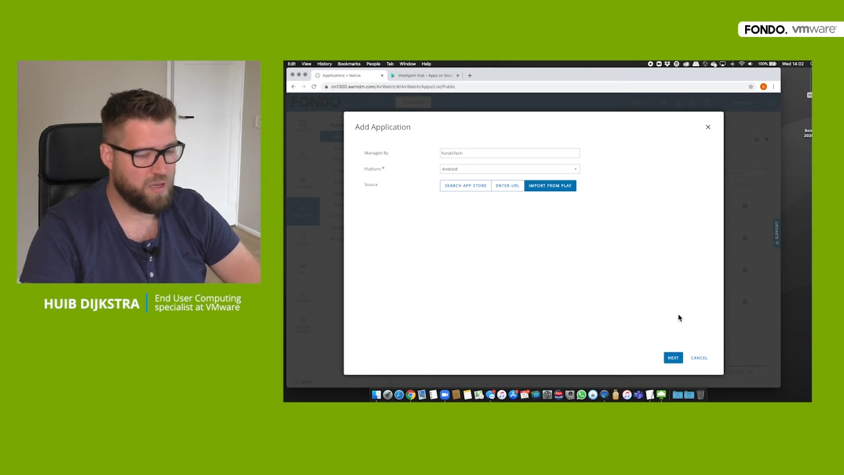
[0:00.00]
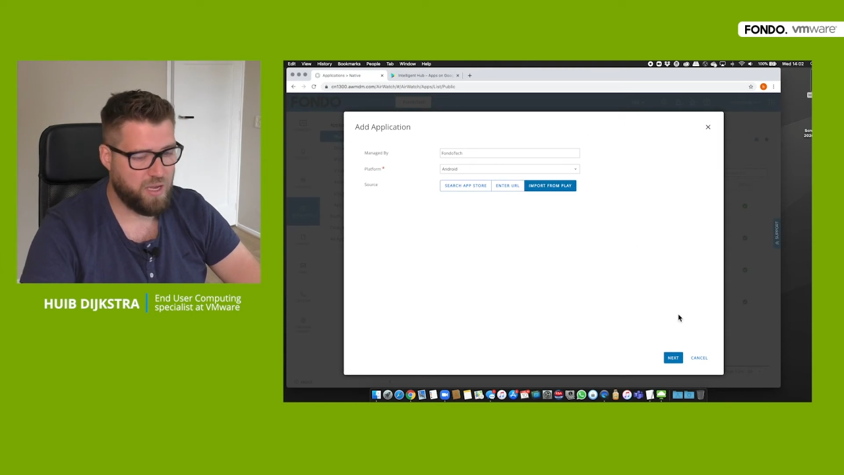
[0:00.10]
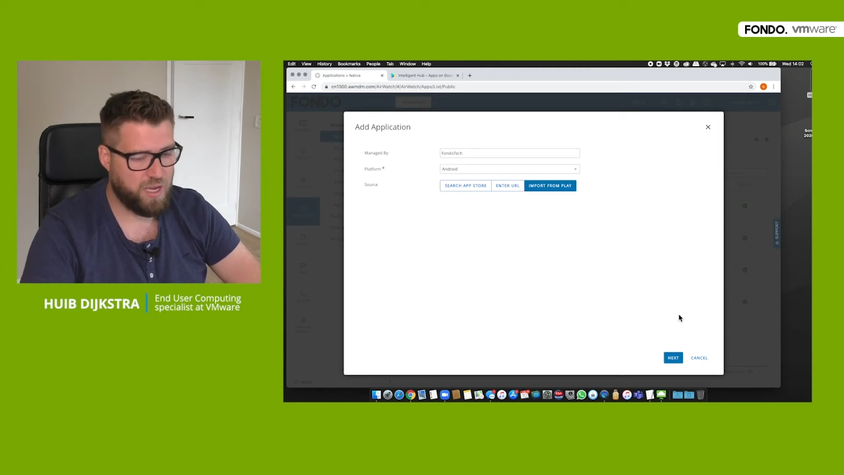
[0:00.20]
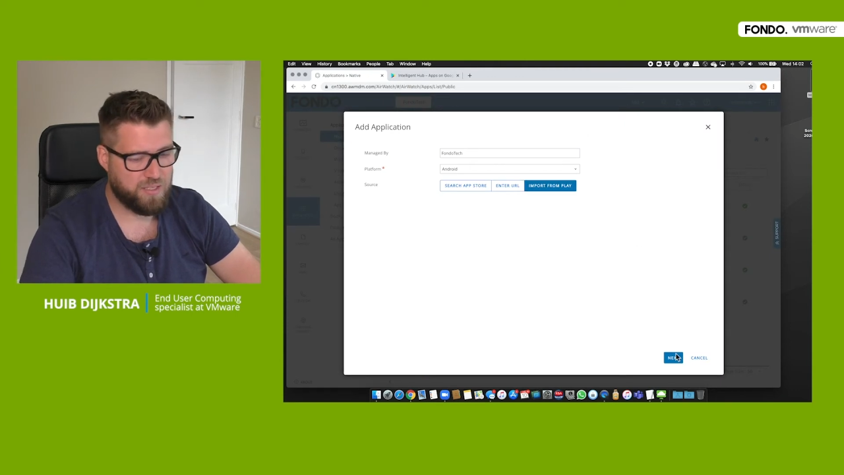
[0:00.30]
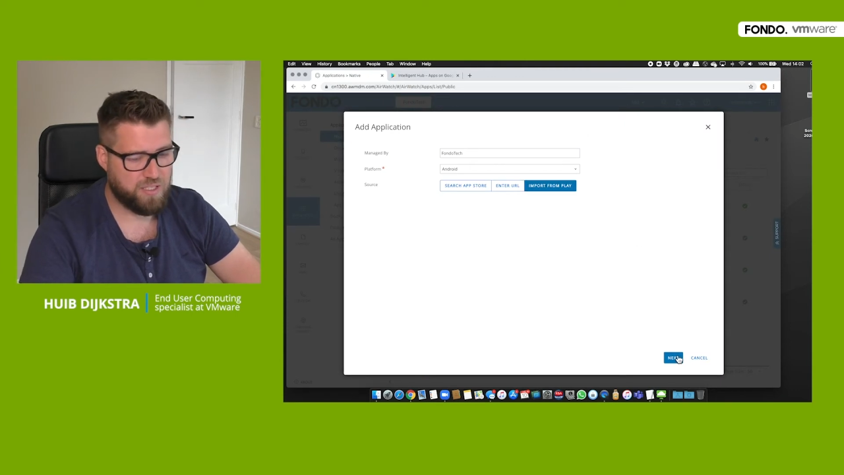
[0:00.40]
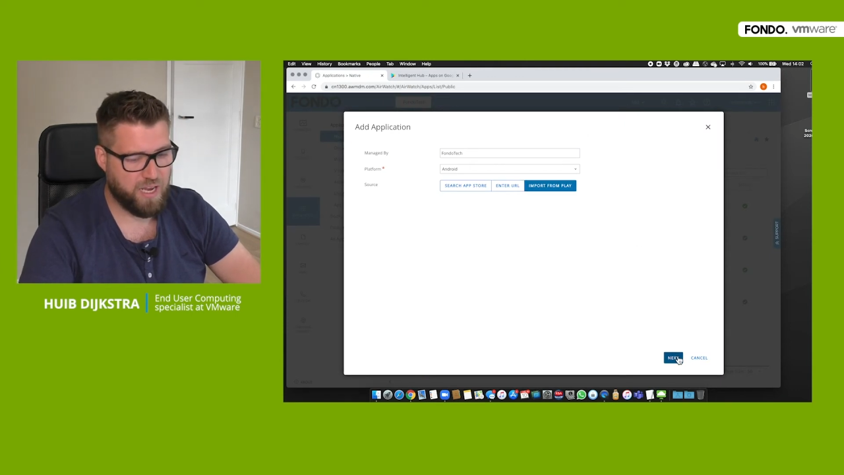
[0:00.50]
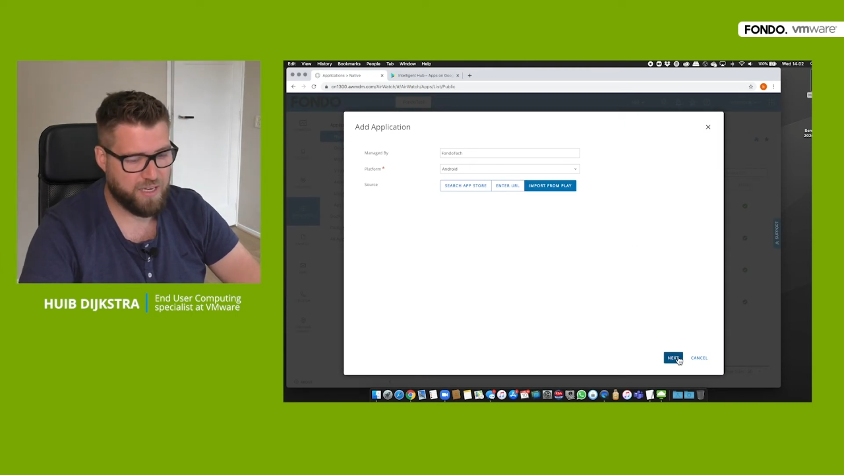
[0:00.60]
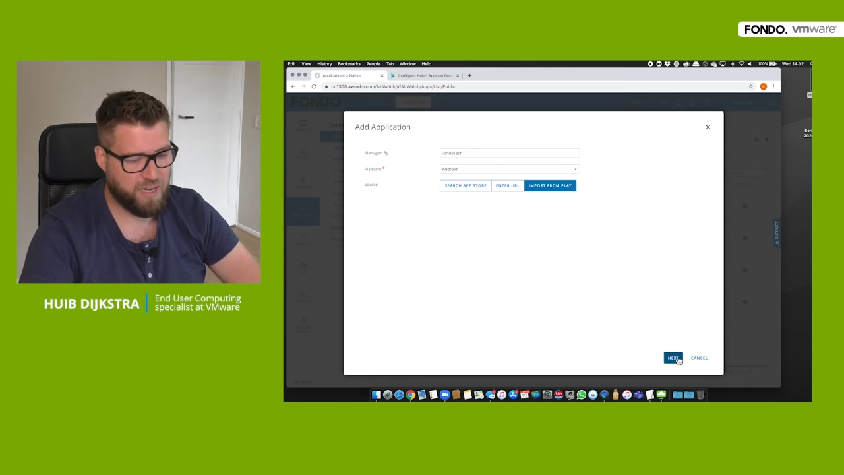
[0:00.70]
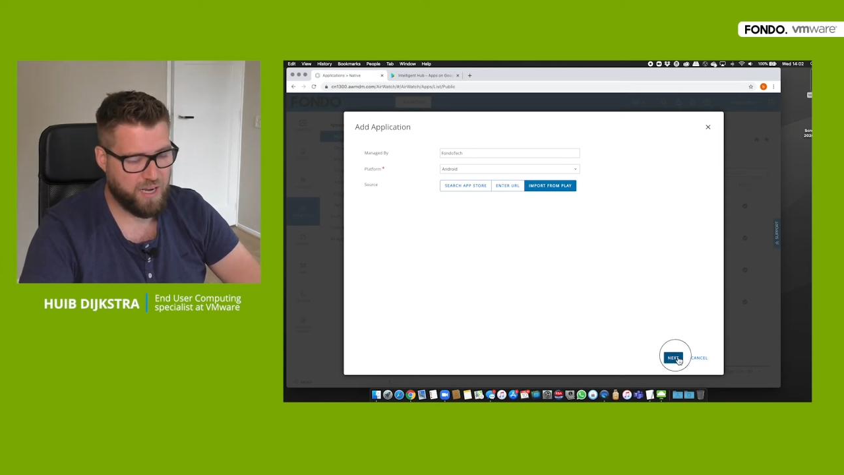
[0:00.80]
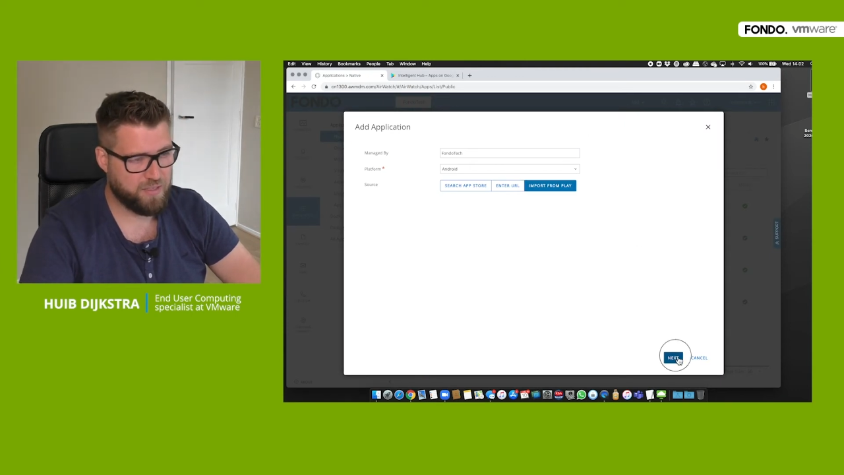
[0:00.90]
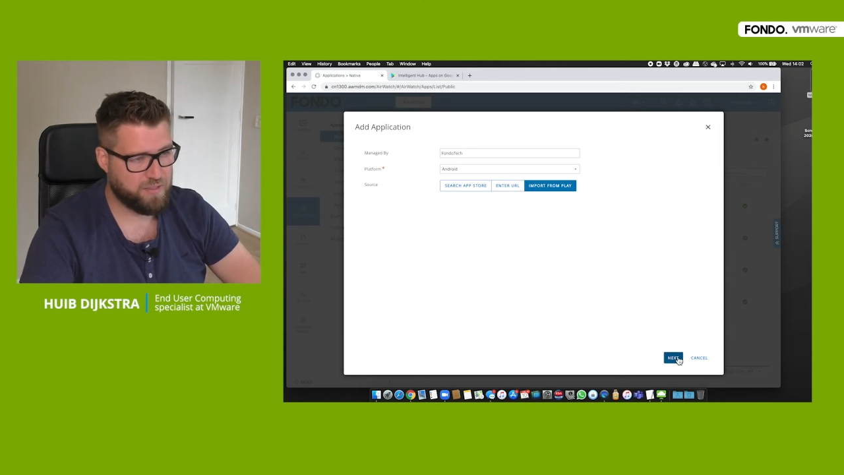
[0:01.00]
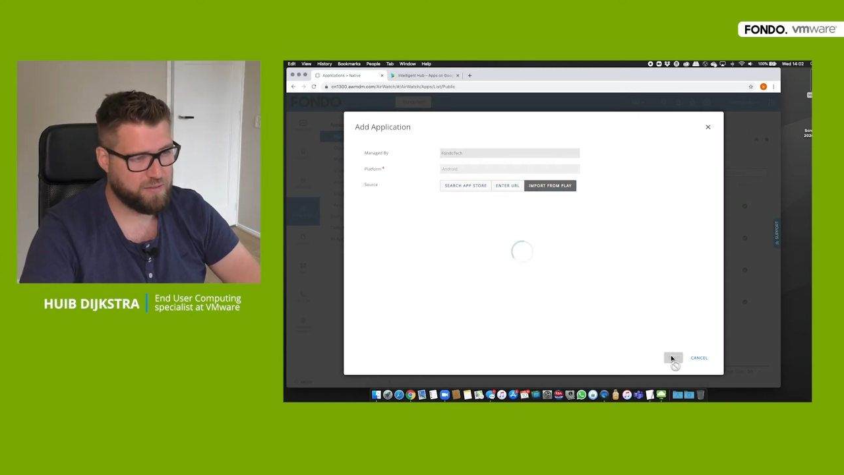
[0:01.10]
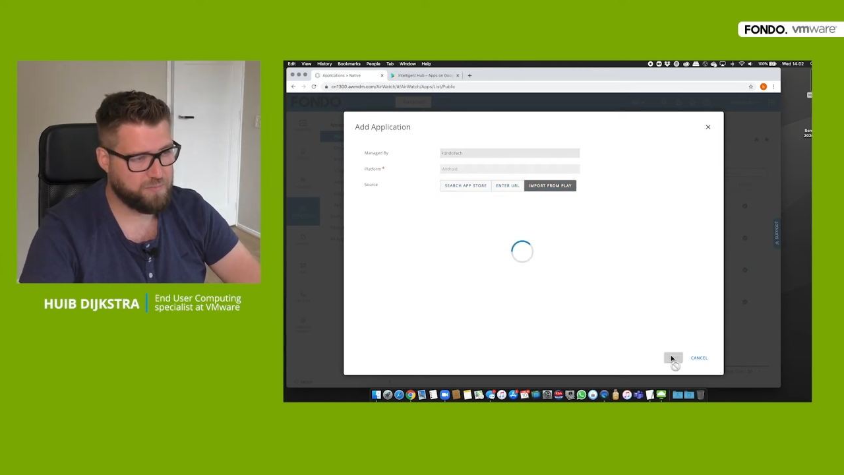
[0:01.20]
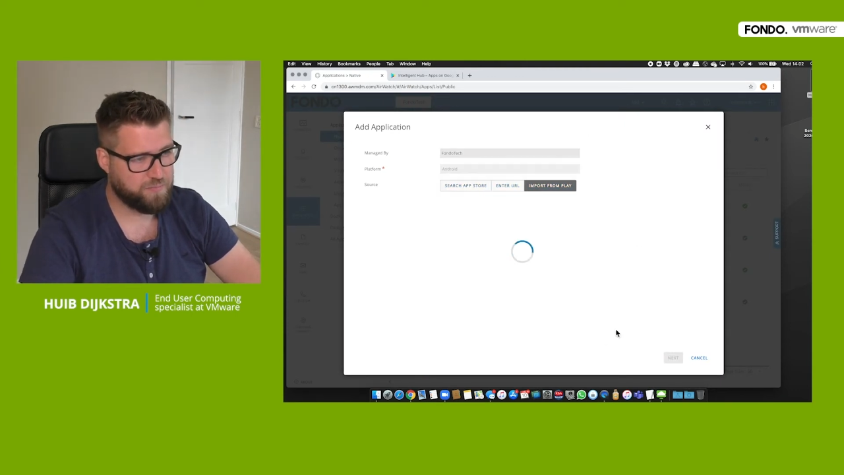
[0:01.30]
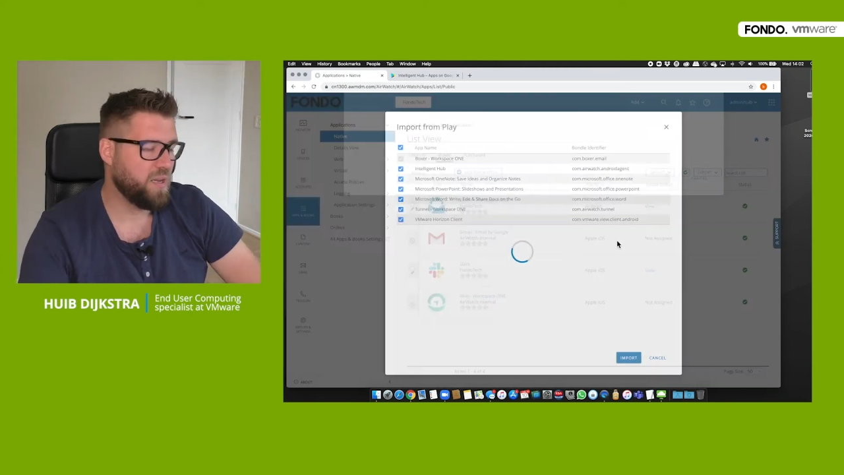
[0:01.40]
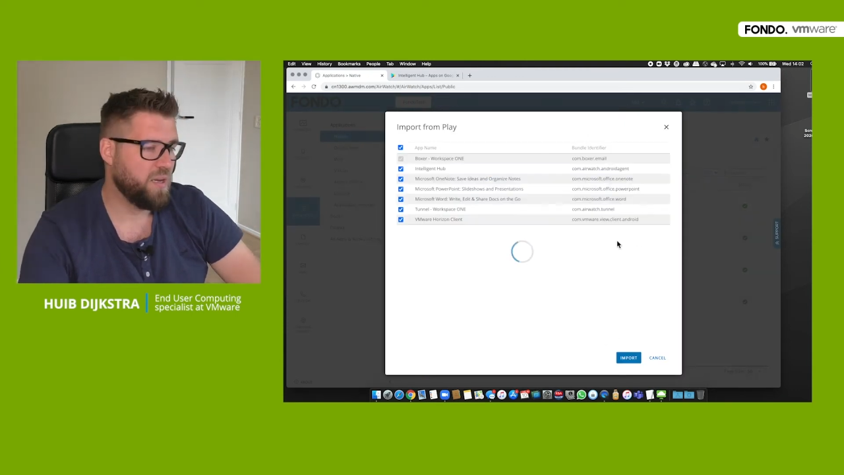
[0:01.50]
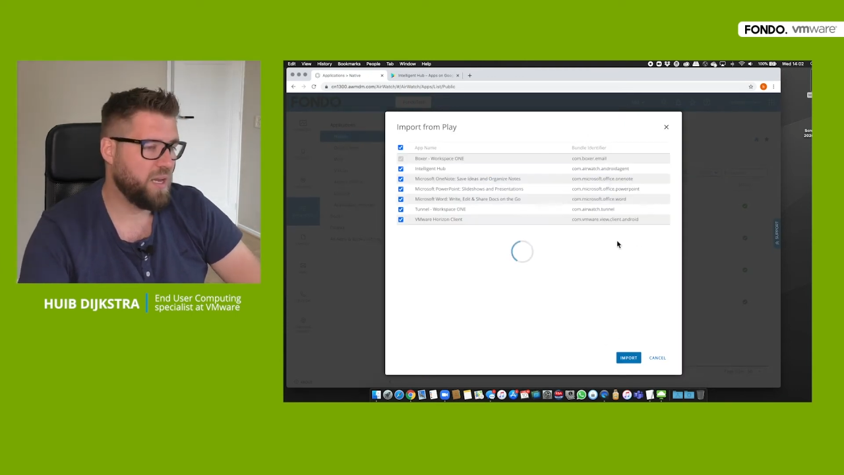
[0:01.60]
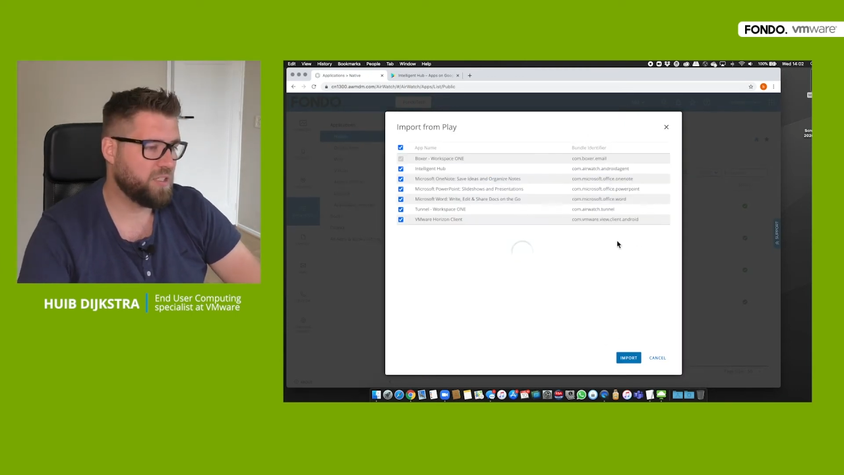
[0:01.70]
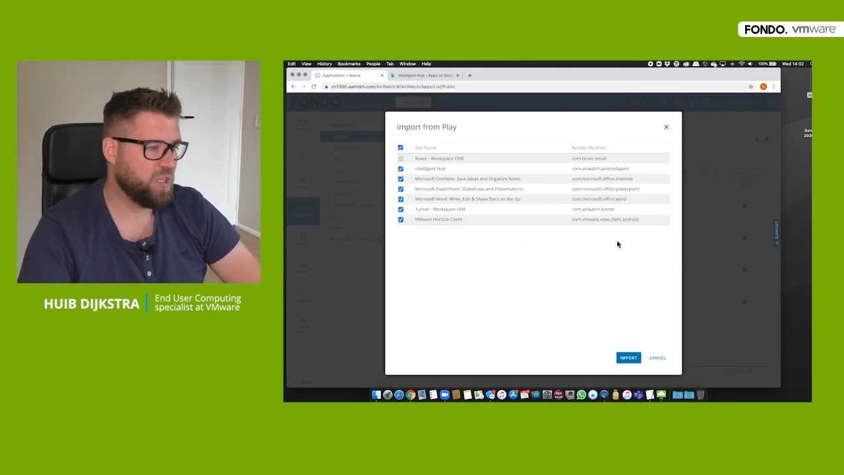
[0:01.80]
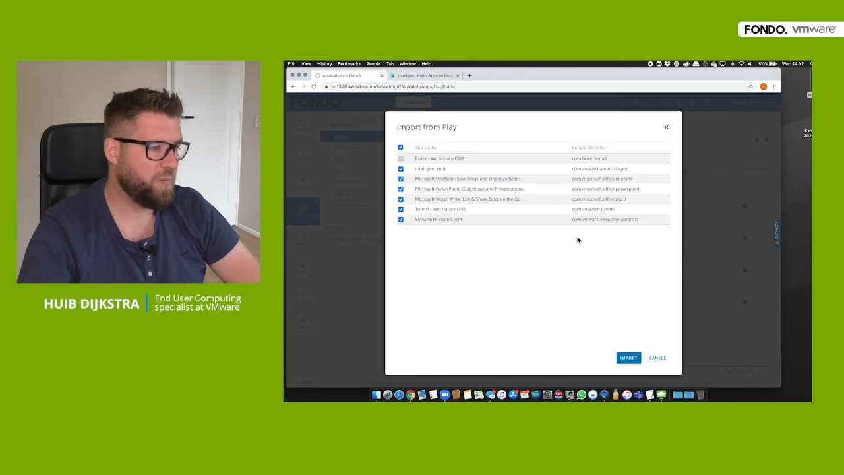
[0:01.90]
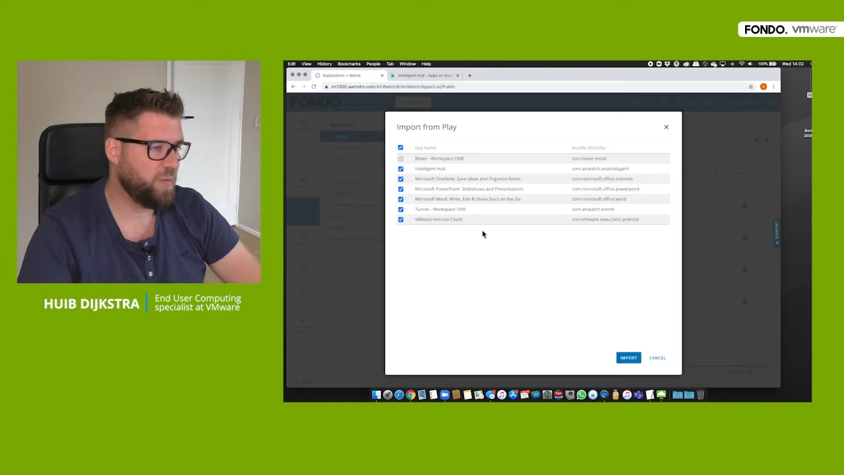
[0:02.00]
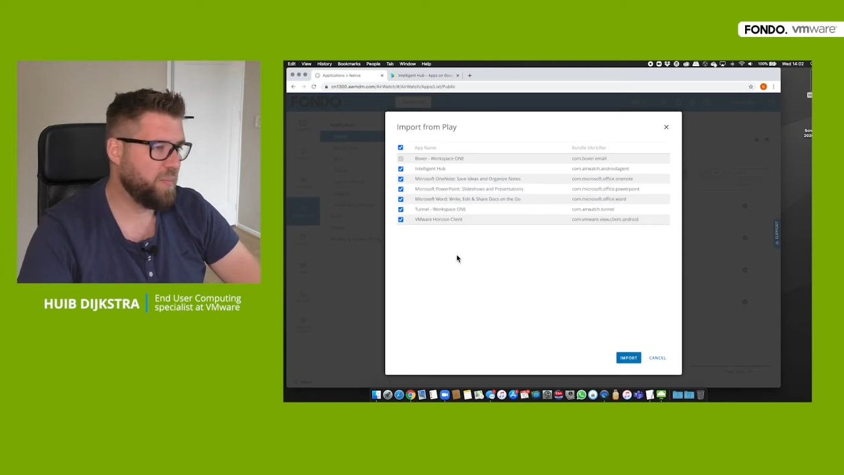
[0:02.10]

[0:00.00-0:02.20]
and select Next. Next up,